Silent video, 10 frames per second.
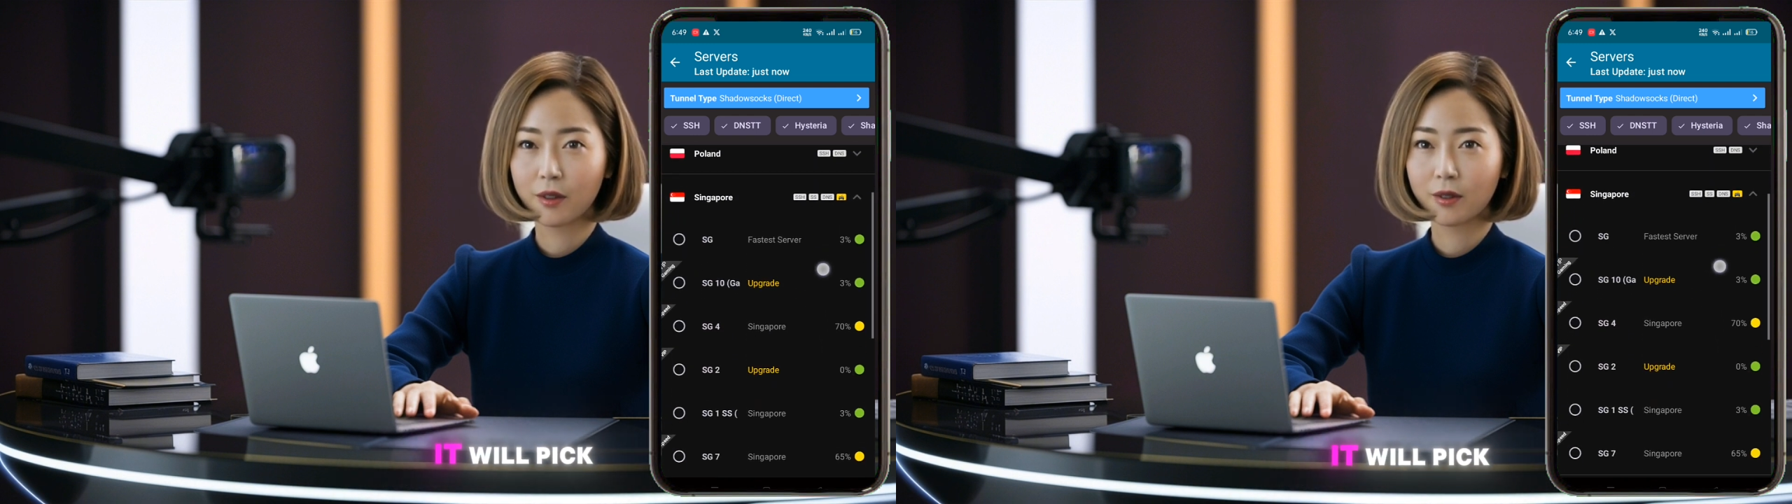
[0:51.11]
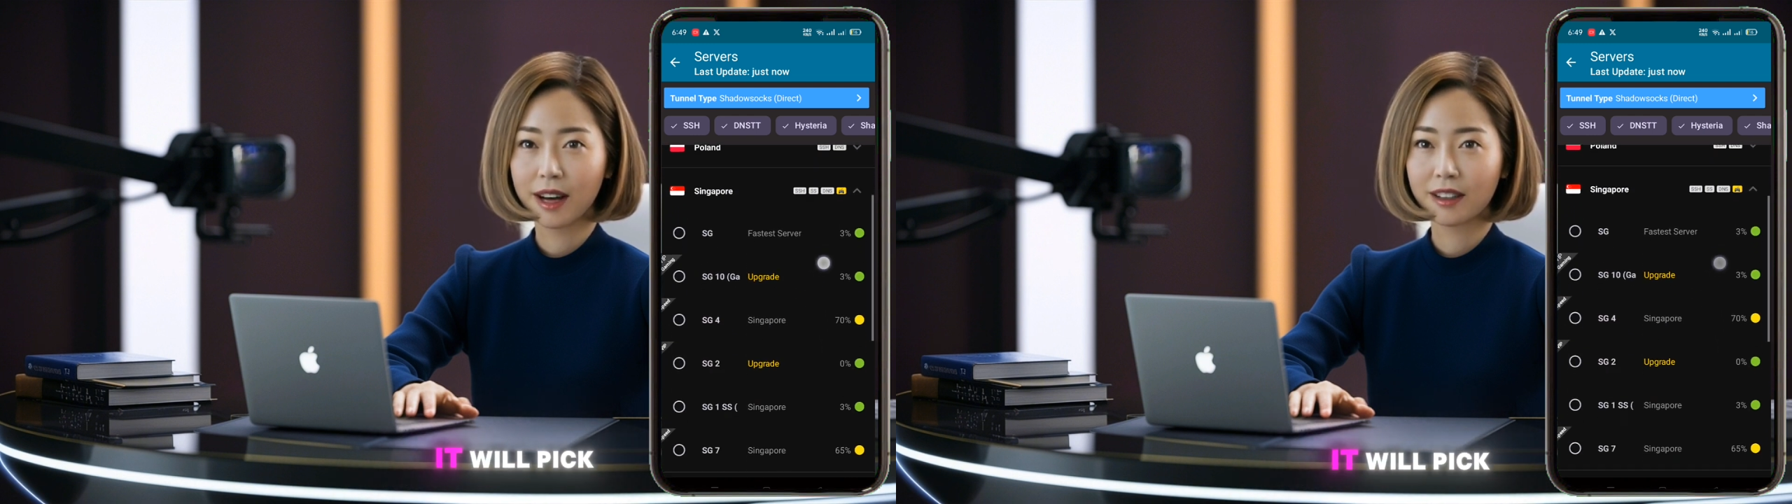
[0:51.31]

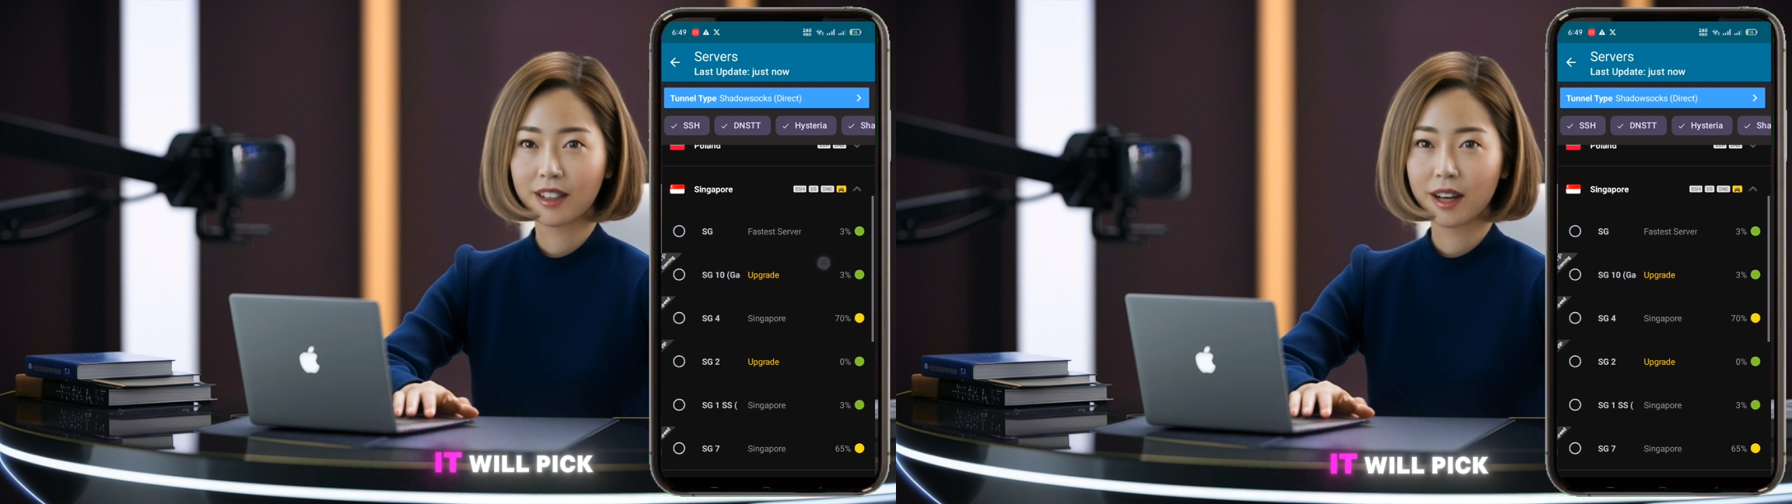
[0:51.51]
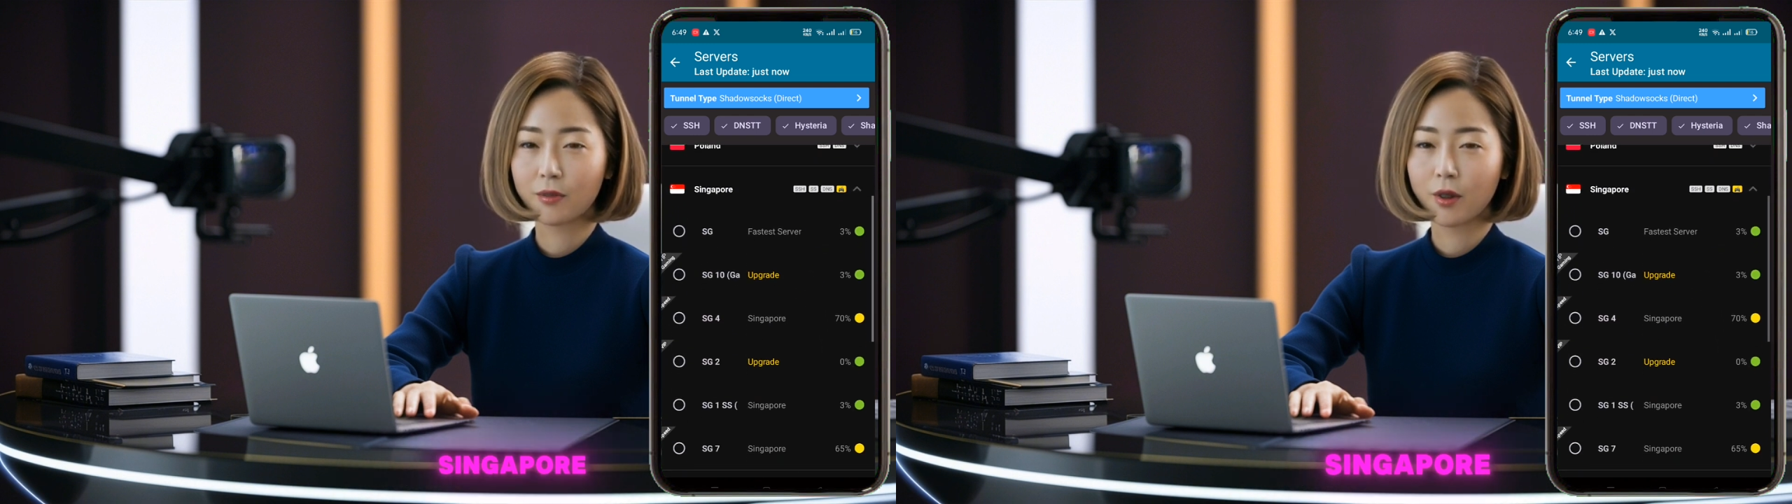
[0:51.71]
We'll pick
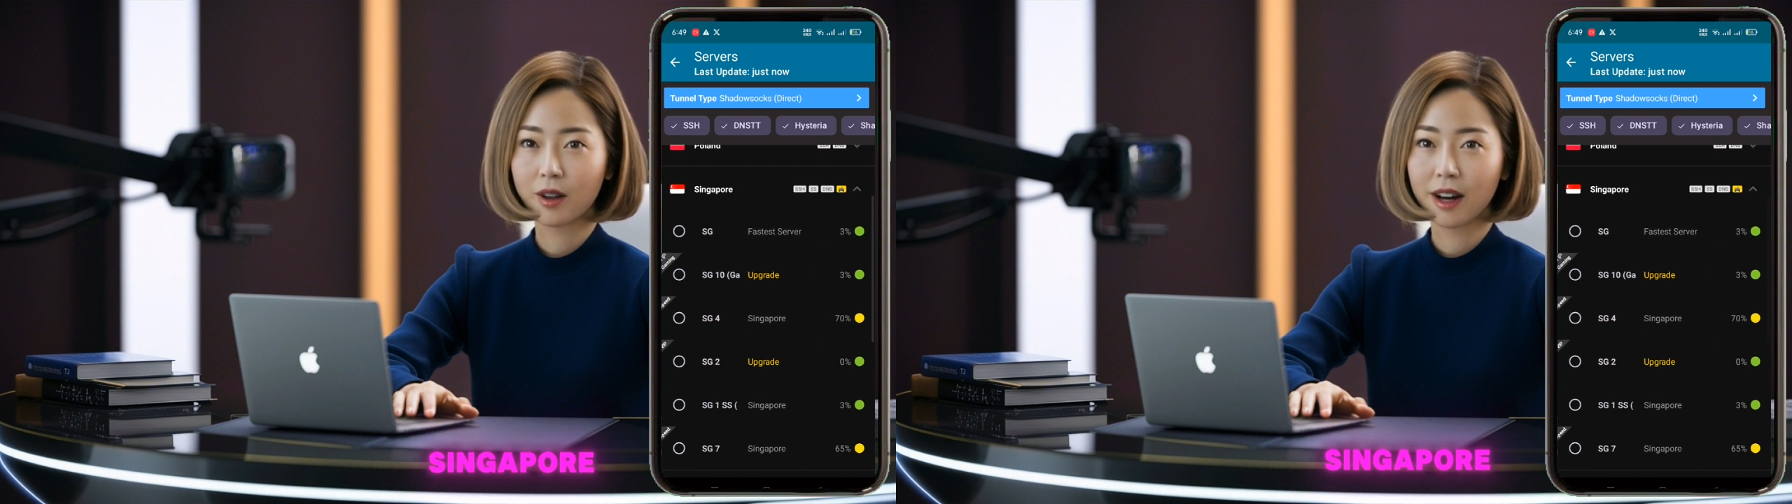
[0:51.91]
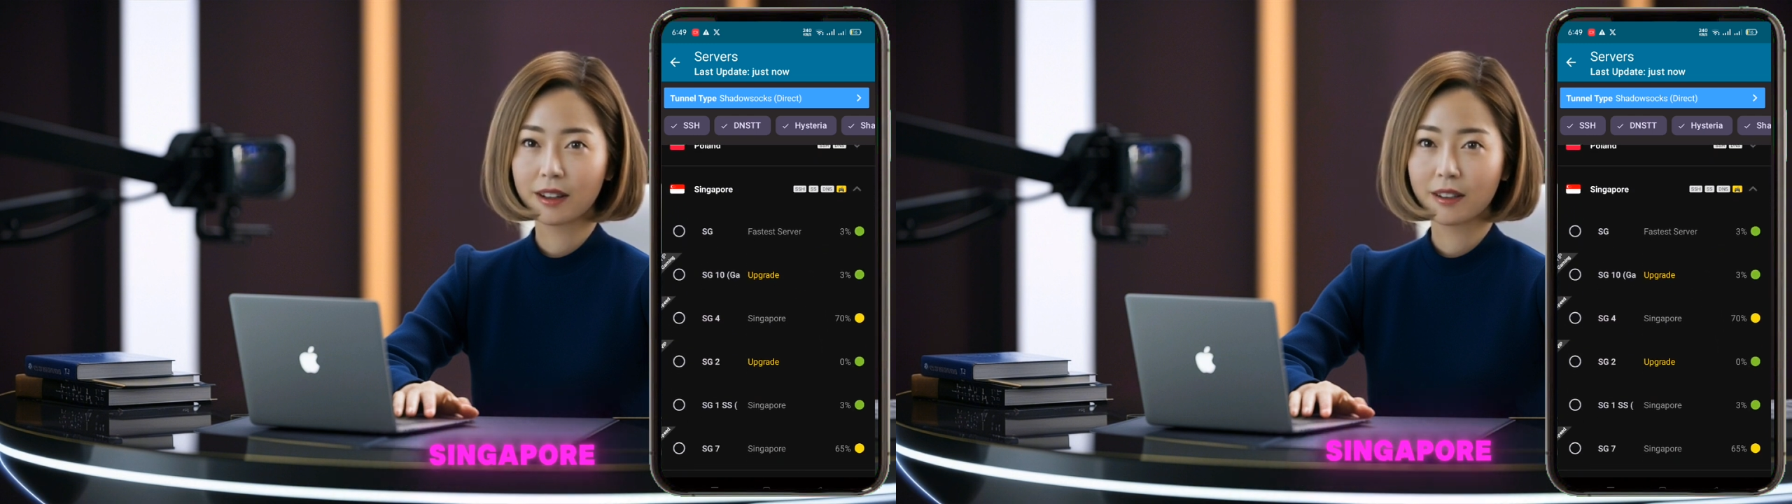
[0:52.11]

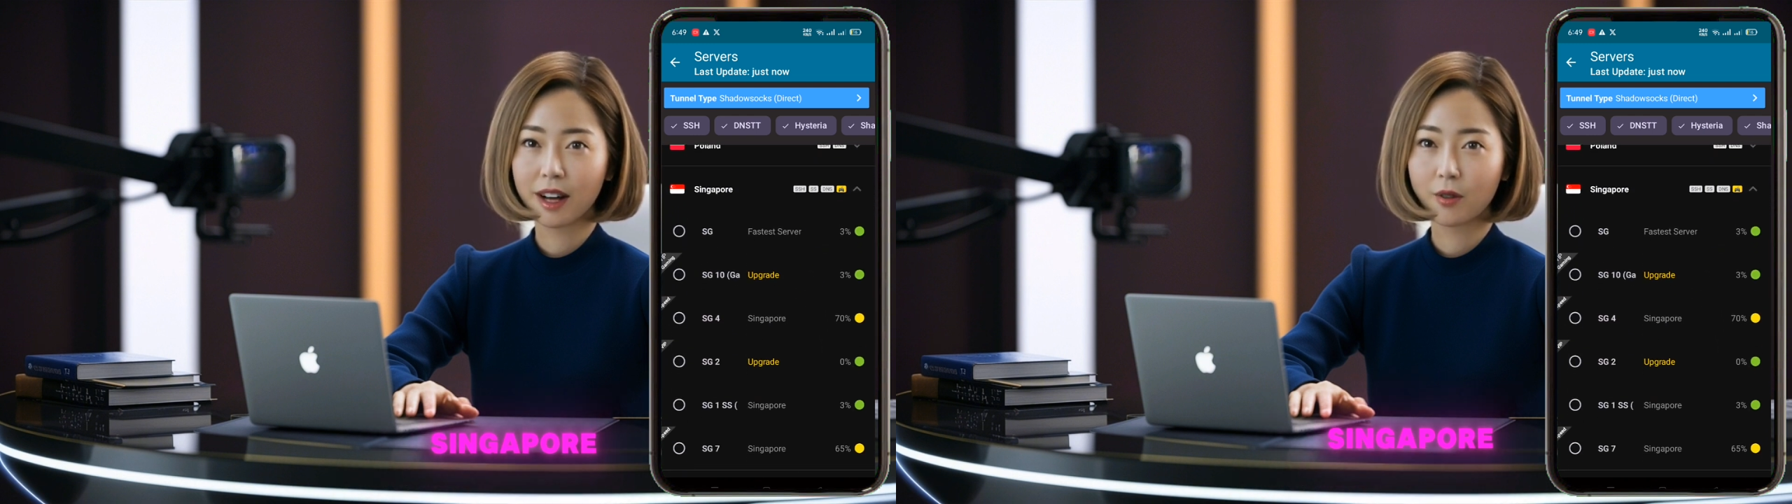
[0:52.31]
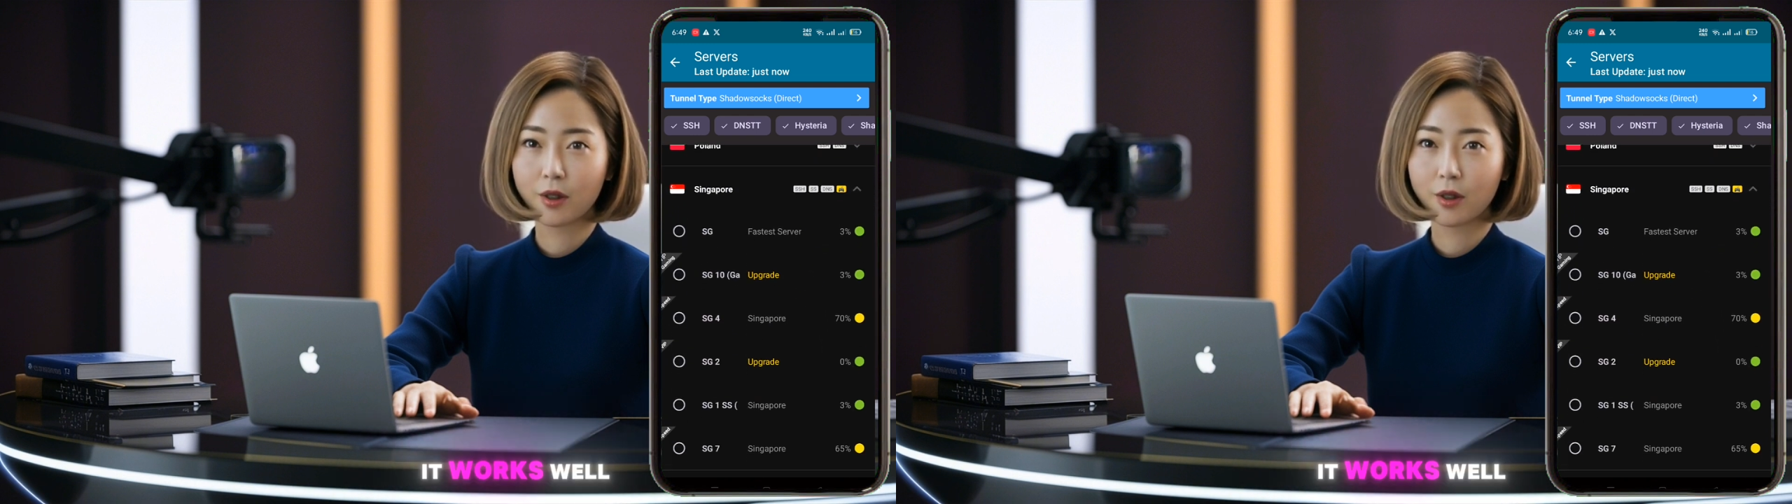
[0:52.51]
Singapore. It